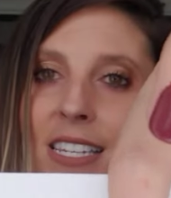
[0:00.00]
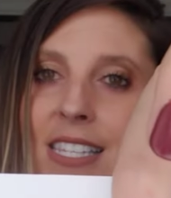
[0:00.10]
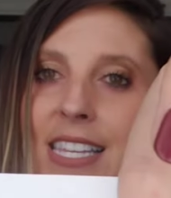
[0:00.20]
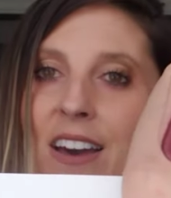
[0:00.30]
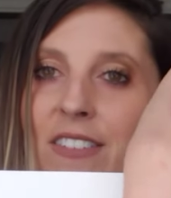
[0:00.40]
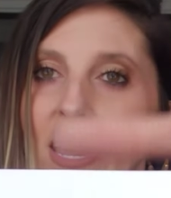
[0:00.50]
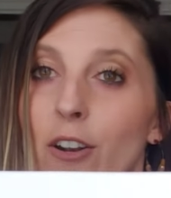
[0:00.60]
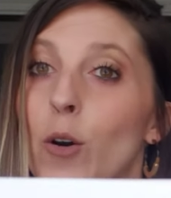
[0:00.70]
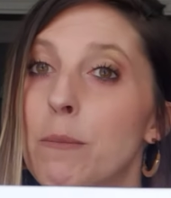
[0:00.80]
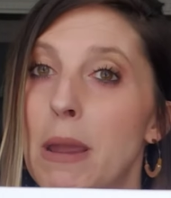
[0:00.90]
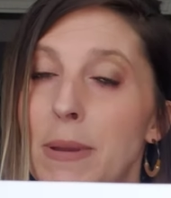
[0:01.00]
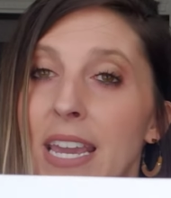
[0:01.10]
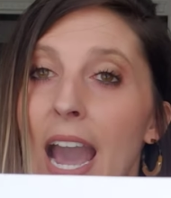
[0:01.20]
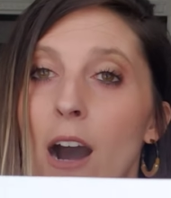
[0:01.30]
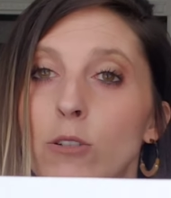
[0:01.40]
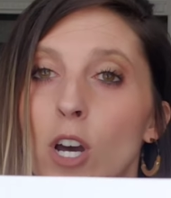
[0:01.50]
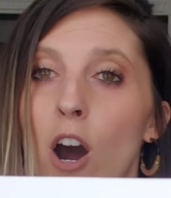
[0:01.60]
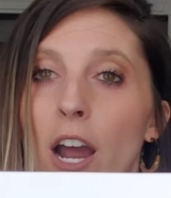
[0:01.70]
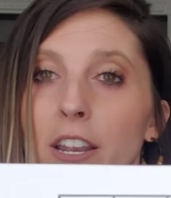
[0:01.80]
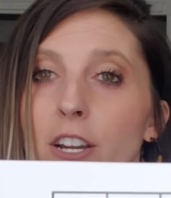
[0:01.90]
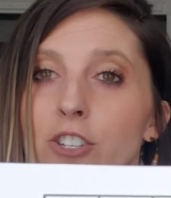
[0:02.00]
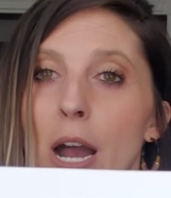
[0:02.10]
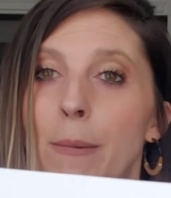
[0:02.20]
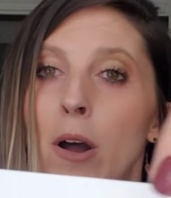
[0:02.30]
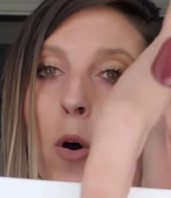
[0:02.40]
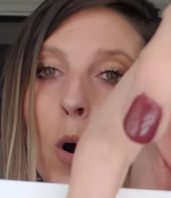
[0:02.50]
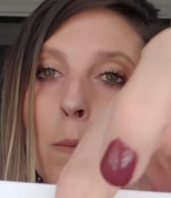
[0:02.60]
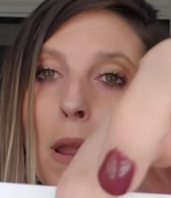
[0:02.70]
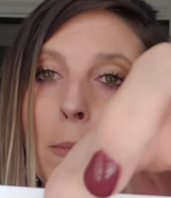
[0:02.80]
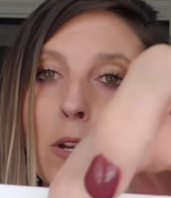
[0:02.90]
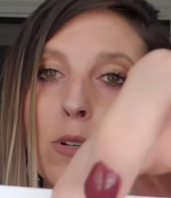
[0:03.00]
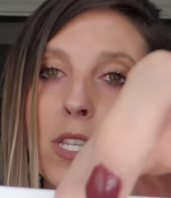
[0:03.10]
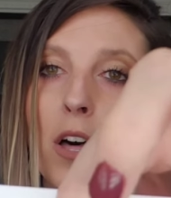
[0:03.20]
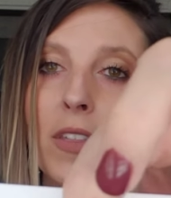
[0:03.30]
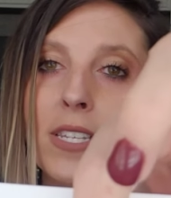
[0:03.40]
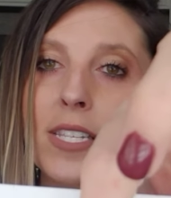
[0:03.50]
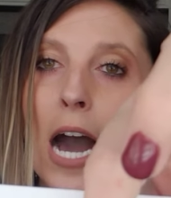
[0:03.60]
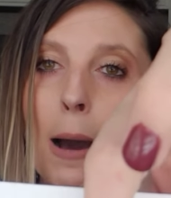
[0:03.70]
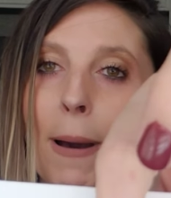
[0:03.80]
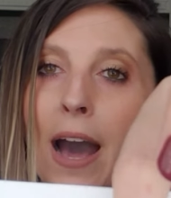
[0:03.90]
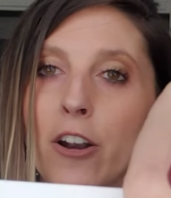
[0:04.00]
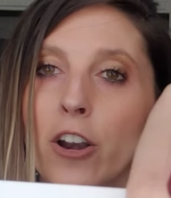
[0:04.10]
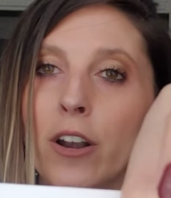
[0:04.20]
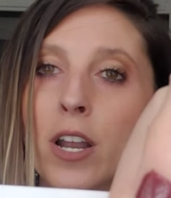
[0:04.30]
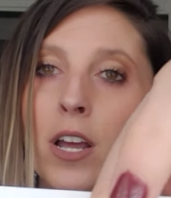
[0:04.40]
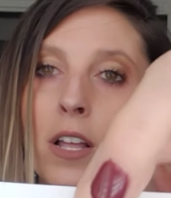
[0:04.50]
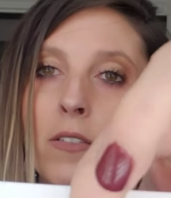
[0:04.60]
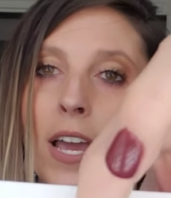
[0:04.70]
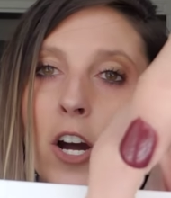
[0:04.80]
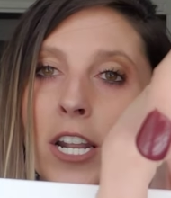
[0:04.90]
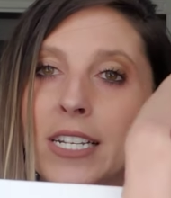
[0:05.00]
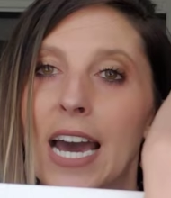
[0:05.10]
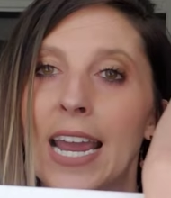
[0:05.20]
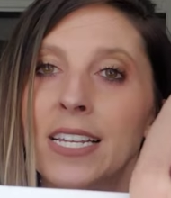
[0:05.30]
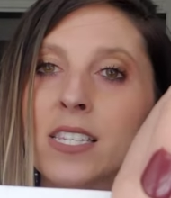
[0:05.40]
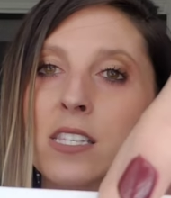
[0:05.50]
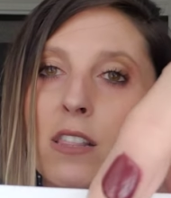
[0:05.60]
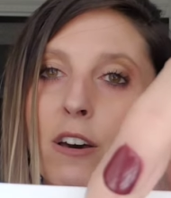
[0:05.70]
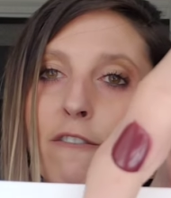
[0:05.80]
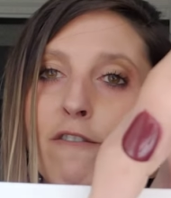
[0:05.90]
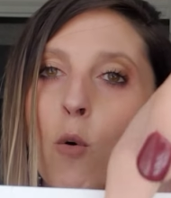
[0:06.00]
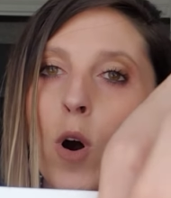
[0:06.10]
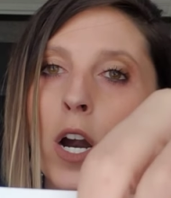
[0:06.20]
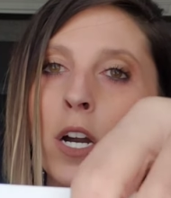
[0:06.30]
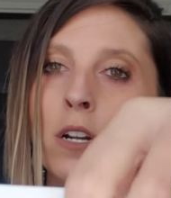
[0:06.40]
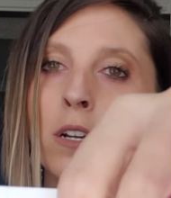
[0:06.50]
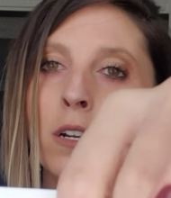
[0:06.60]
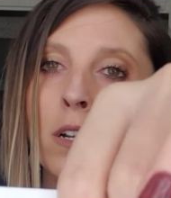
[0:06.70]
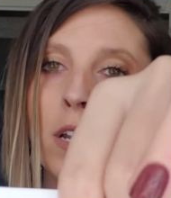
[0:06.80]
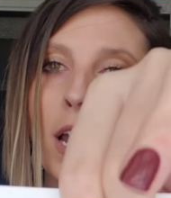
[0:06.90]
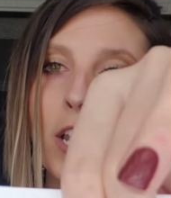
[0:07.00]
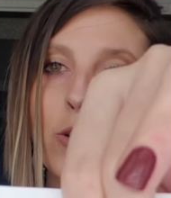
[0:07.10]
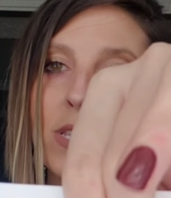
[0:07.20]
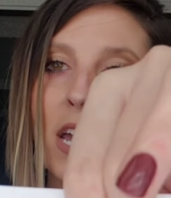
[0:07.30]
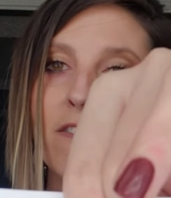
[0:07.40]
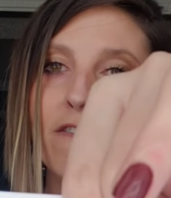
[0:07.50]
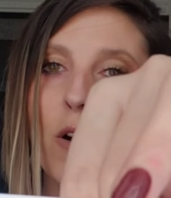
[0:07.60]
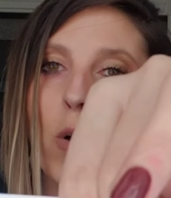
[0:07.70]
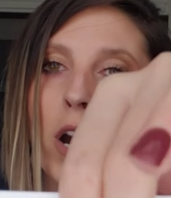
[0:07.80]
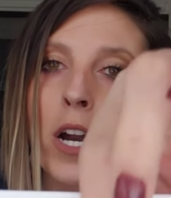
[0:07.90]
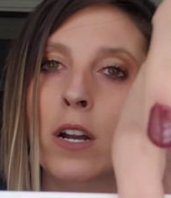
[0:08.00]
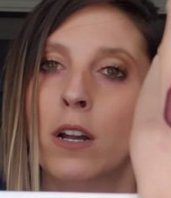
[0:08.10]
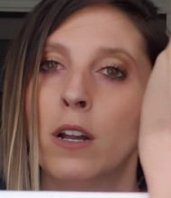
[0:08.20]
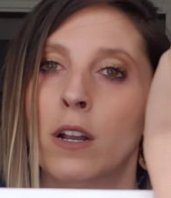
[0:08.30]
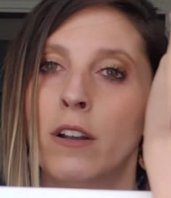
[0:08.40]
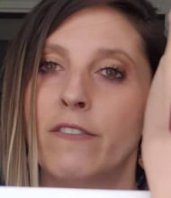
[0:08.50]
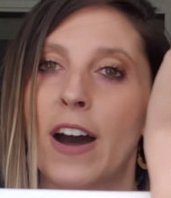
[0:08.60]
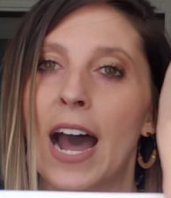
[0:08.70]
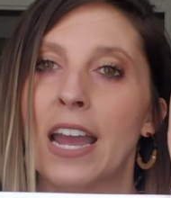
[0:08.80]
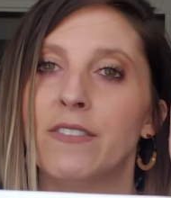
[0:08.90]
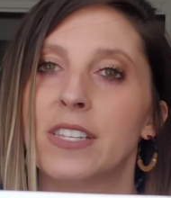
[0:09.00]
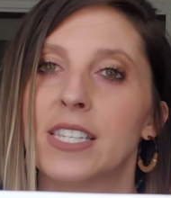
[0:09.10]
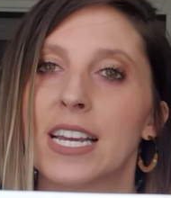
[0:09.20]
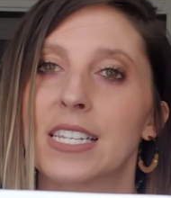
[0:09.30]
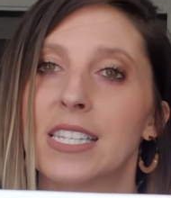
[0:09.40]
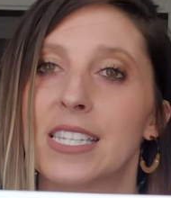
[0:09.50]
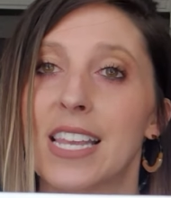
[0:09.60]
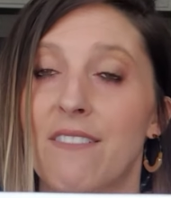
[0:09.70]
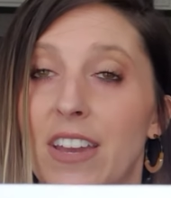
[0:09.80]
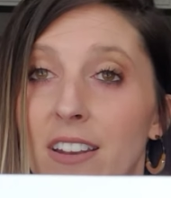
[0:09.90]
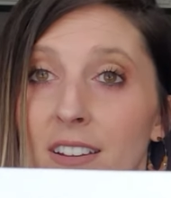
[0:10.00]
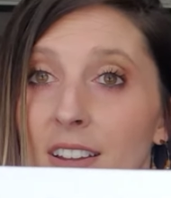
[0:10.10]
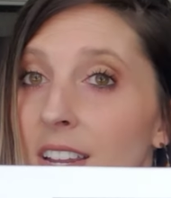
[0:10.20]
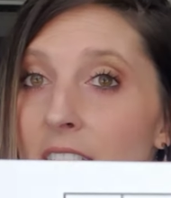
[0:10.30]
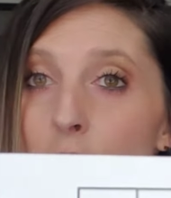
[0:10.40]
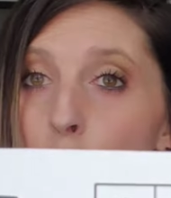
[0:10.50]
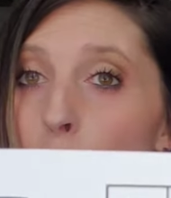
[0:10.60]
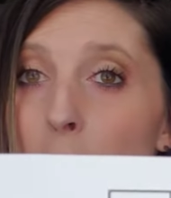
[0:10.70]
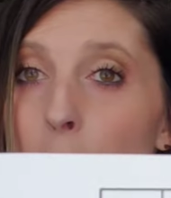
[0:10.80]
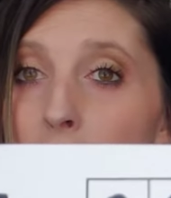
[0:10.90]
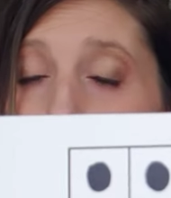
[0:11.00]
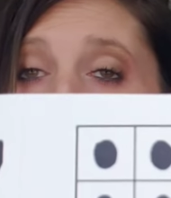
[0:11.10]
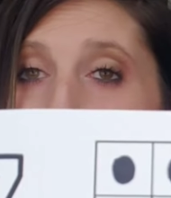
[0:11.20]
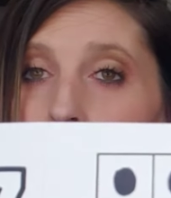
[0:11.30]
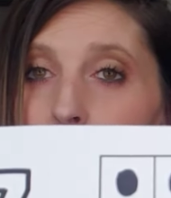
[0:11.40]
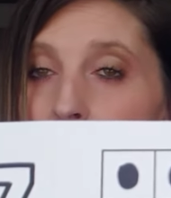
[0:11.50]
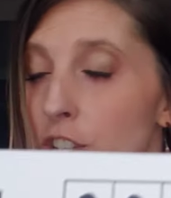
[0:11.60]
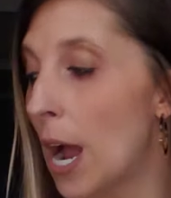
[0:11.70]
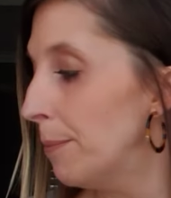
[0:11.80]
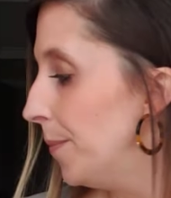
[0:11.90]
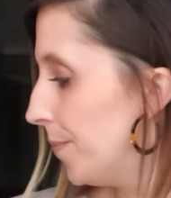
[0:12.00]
7, or maybe count on. Good job. Or maybe you saw this dot pattern like on a dice, the 4, and you said 4, 5, 6, 7. Either way works. Great job.